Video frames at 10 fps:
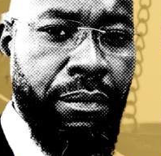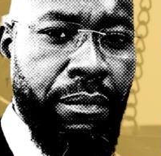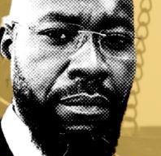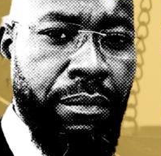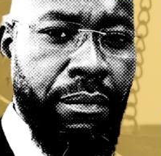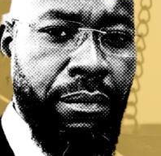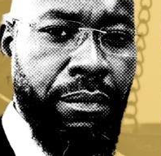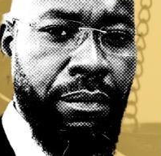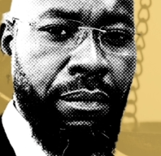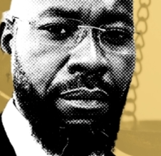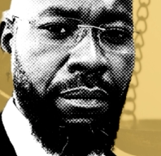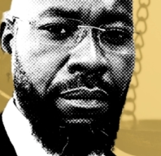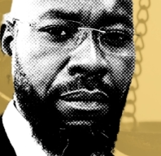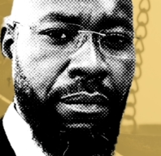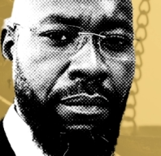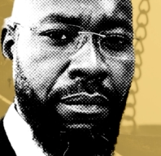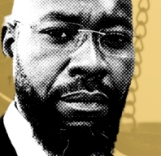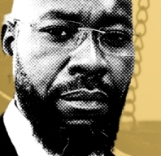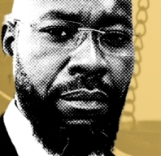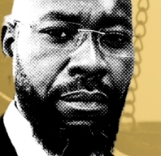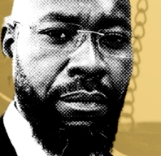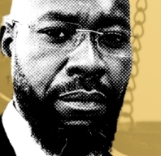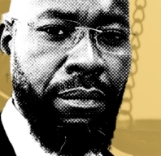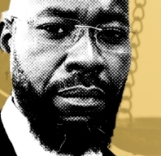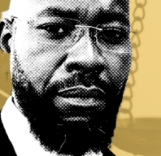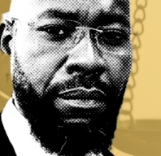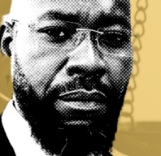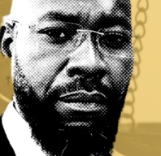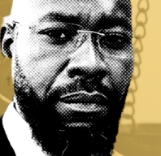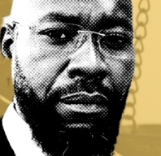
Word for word: I believe it's important